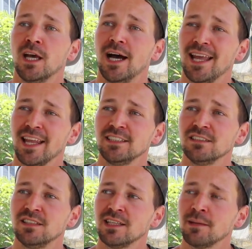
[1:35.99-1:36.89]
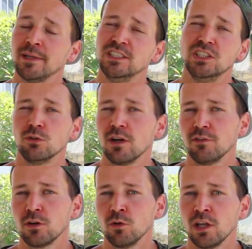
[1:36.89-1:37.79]
I like to think that my
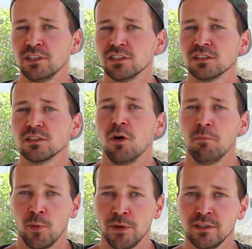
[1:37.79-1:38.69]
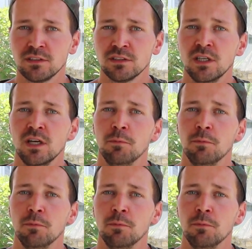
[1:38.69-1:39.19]
geographical knowledge is on point,